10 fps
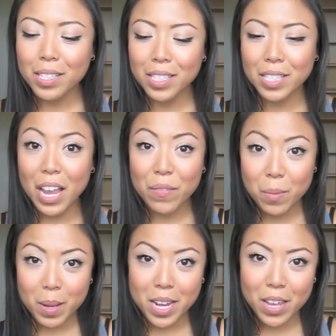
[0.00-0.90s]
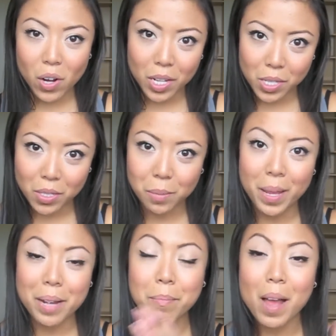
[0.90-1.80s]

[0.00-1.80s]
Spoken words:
since everybody here on YouTube and